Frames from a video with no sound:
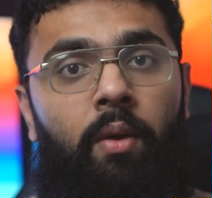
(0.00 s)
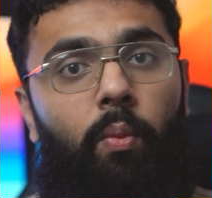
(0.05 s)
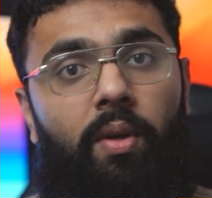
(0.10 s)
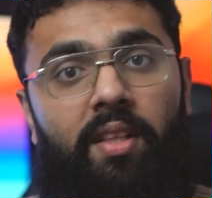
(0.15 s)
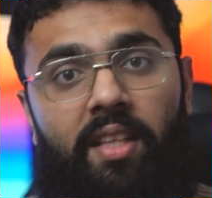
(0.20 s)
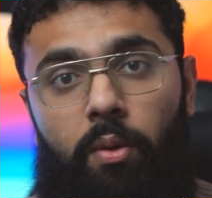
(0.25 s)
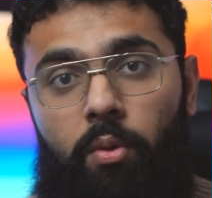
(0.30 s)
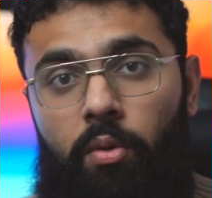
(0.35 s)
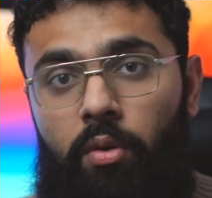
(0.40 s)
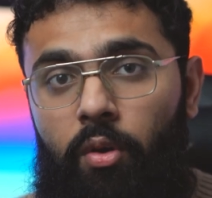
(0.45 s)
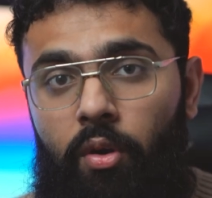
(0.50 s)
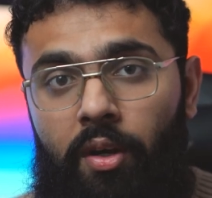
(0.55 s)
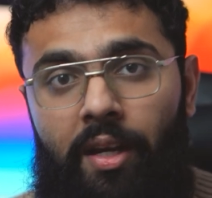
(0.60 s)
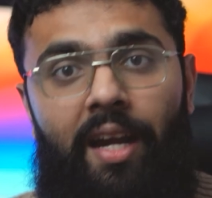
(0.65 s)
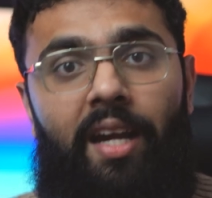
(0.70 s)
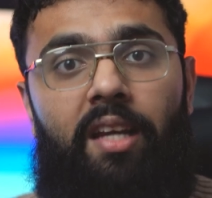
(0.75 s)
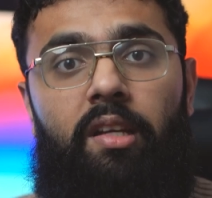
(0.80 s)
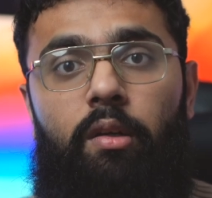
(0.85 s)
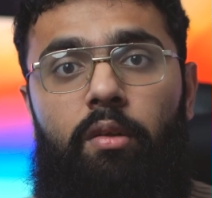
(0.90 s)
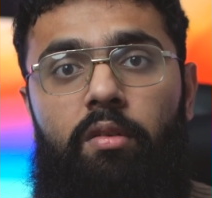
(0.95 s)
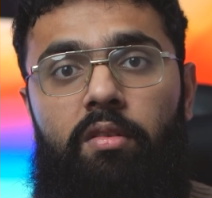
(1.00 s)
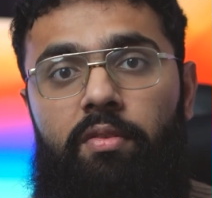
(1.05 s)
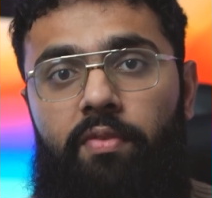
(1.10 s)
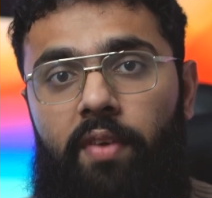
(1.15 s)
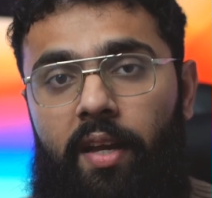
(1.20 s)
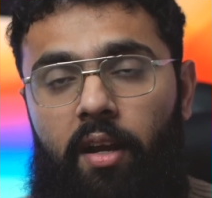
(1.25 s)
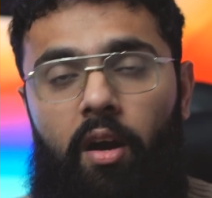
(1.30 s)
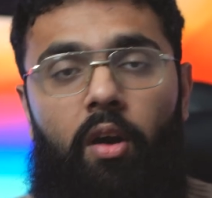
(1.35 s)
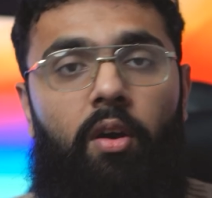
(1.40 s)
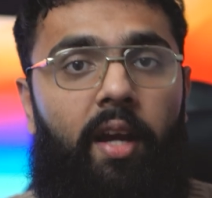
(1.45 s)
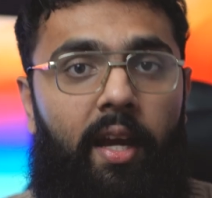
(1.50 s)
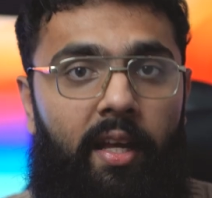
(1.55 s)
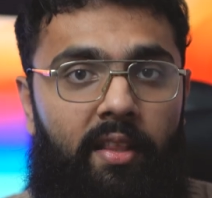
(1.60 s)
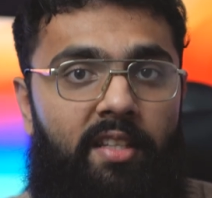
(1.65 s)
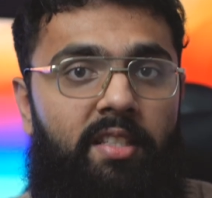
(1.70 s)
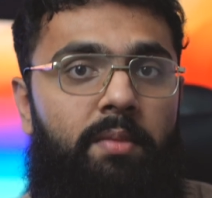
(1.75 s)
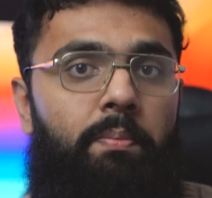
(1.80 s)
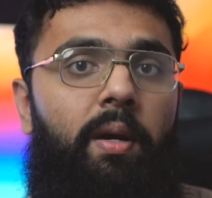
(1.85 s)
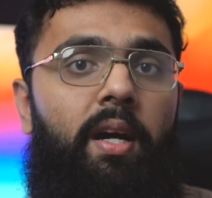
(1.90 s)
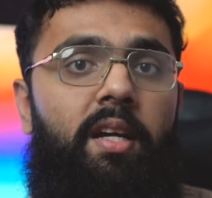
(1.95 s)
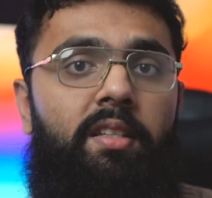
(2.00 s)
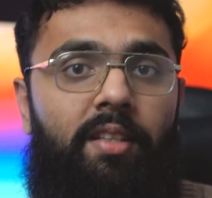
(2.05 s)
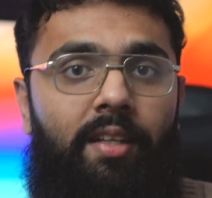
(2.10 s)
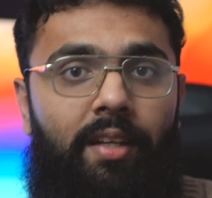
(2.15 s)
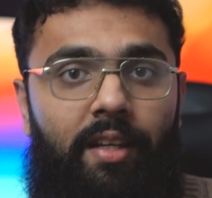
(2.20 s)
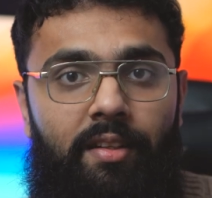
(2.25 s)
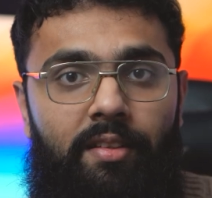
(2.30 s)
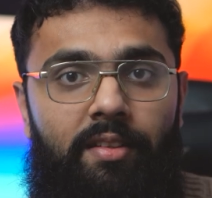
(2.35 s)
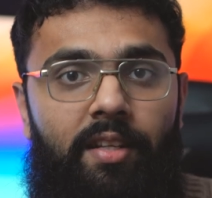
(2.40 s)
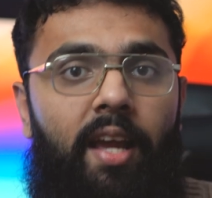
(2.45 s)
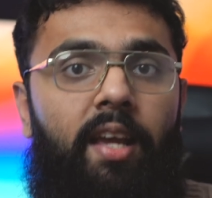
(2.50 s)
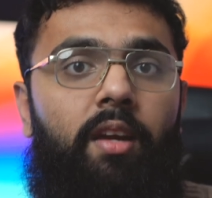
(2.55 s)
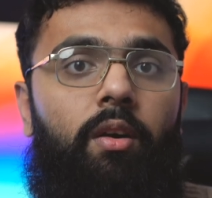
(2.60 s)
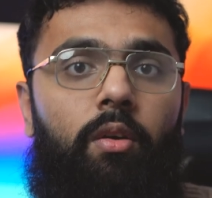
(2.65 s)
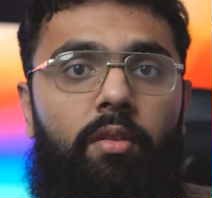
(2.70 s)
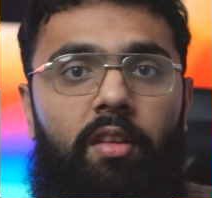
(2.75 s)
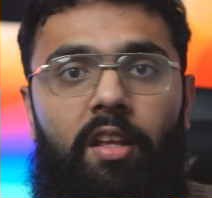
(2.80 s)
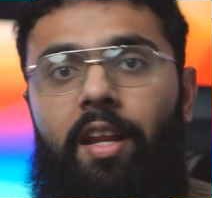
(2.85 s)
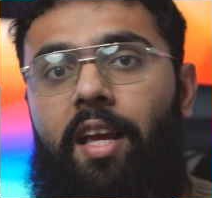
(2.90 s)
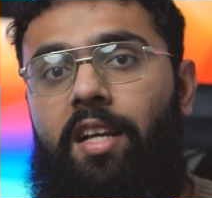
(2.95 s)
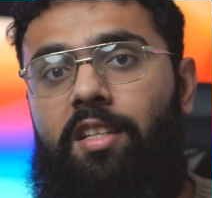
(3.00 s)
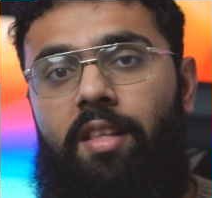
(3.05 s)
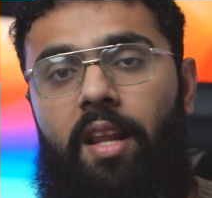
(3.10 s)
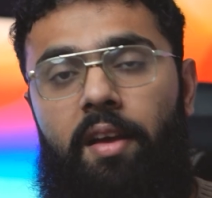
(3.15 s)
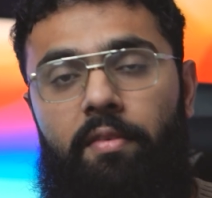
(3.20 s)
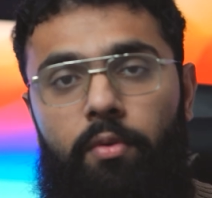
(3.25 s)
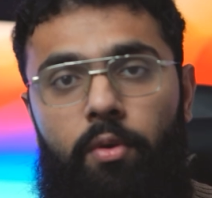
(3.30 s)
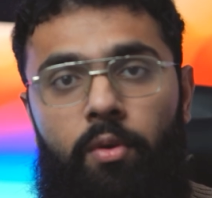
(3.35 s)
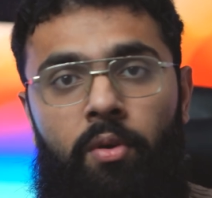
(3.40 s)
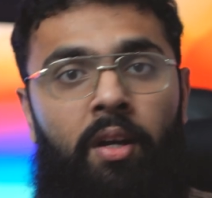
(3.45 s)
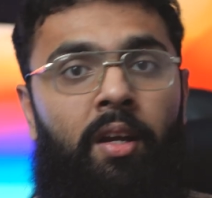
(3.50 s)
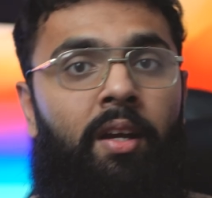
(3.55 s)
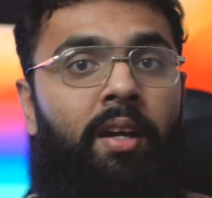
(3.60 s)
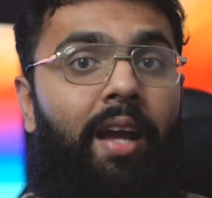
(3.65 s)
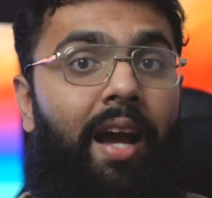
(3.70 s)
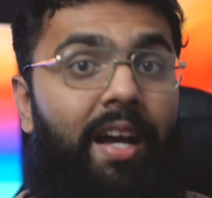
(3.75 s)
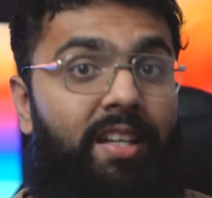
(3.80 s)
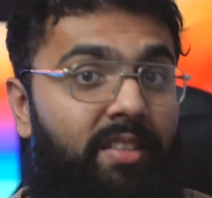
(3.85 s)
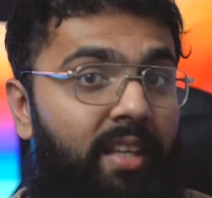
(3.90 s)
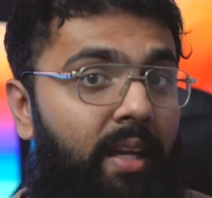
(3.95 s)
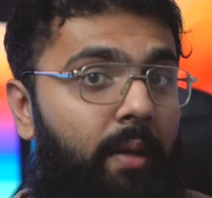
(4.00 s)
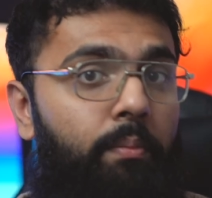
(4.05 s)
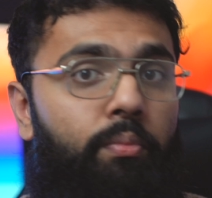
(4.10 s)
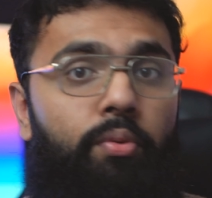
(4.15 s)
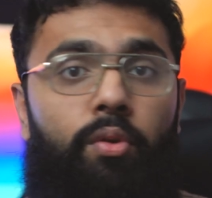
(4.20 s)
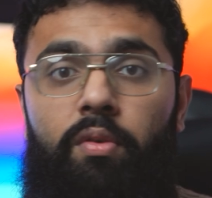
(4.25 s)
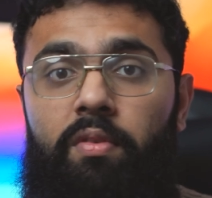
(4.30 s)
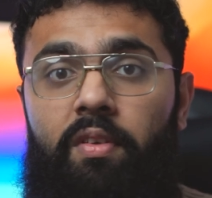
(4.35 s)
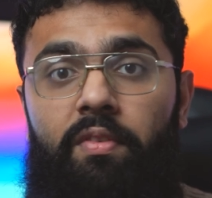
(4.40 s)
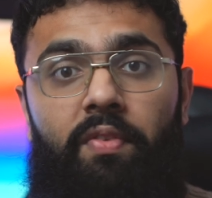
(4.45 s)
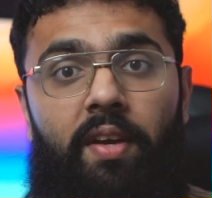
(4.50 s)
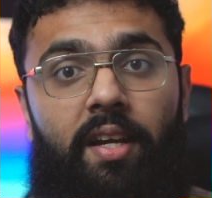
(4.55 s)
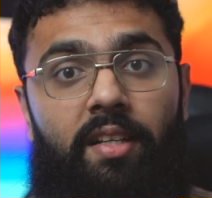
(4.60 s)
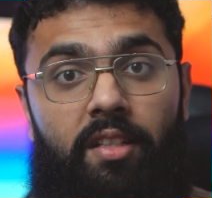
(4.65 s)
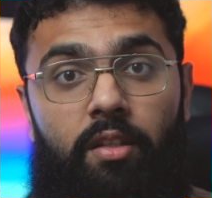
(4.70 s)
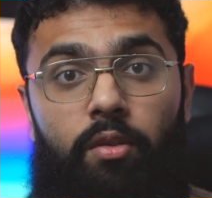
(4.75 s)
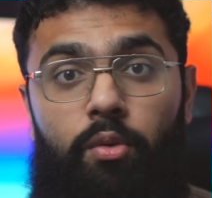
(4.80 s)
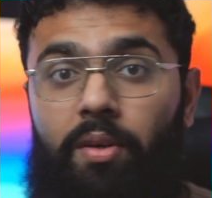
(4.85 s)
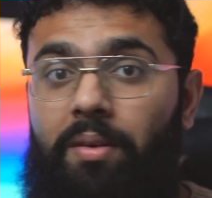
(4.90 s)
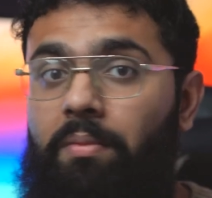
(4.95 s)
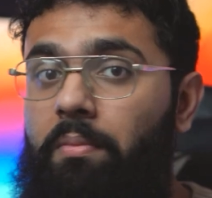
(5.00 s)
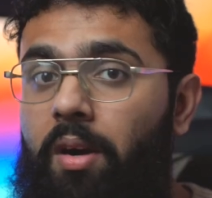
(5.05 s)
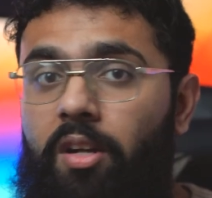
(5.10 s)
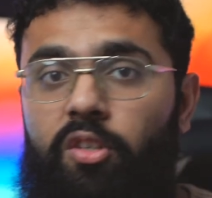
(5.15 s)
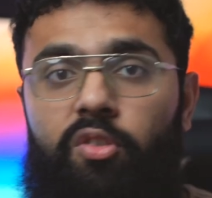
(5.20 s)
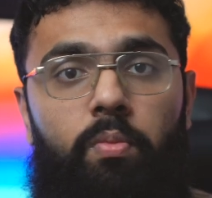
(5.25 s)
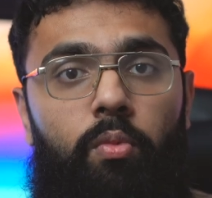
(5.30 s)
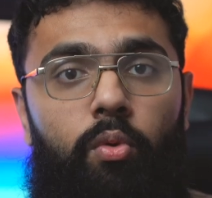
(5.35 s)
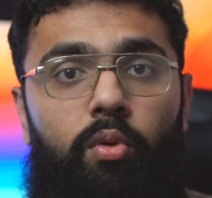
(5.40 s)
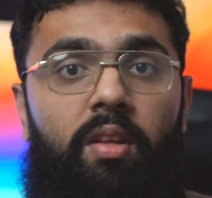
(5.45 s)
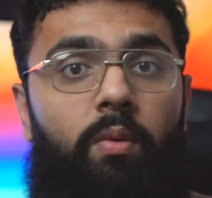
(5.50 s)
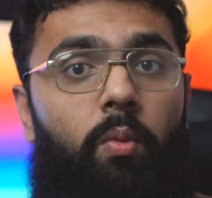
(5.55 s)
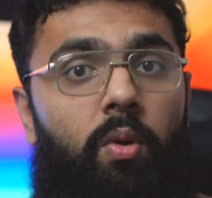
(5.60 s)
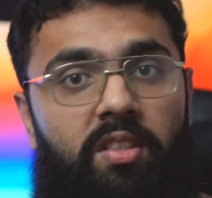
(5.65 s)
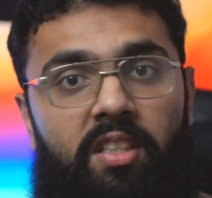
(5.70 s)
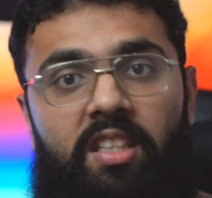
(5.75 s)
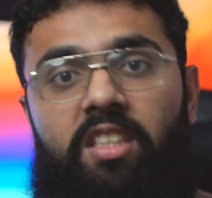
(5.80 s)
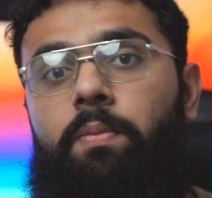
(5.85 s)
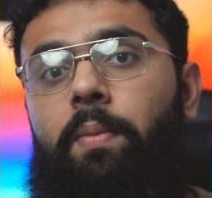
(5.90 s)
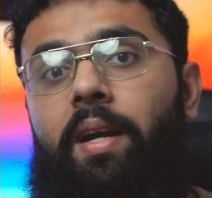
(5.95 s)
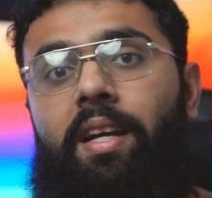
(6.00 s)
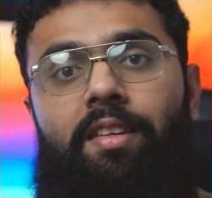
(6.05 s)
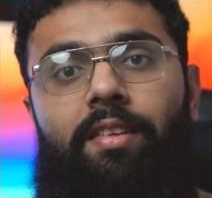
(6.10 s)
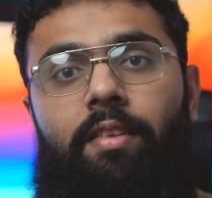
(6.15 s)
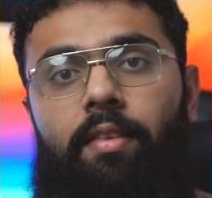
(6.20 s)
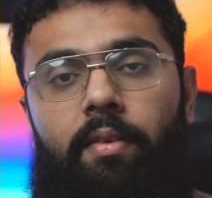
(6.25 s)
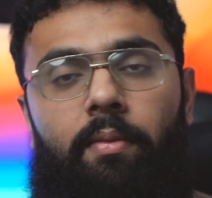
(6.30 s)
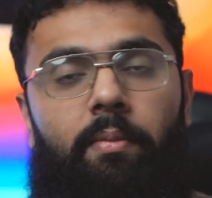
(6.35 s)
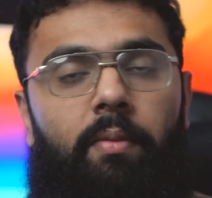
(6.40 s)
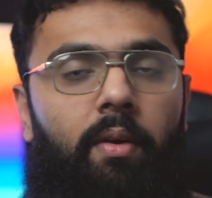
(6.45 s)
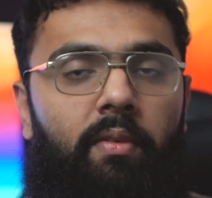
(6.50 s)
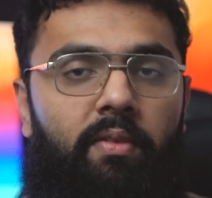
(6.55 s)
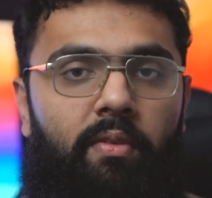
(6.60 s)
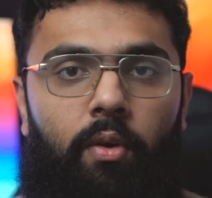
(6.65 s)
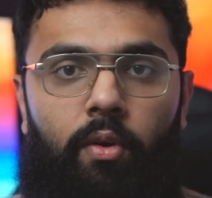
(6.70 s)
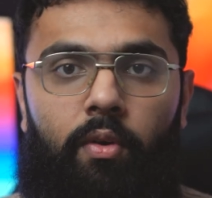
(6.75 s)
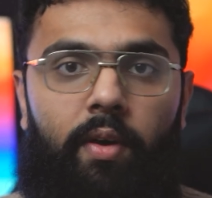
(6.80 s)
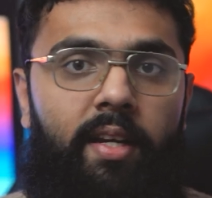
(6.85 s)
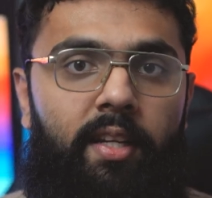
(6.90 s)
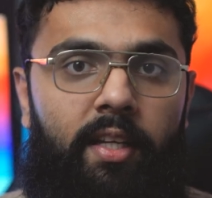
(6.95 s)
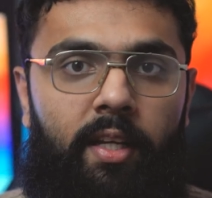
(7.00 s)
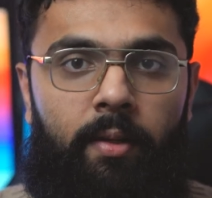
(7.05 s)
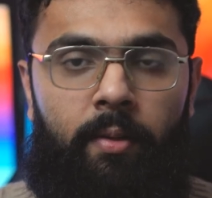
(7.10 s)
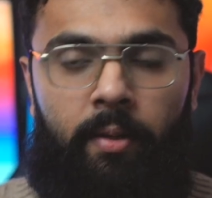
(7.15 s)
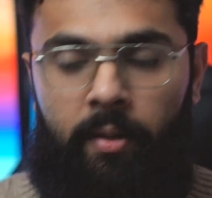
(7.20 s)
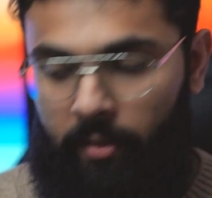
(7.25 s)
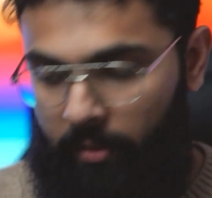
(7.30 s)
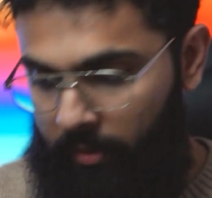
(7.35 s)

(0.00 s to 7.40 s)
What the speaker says: where they will look at you to think, okay, this person can take on the next level as they're improving things and doing much more than what's expected of them already.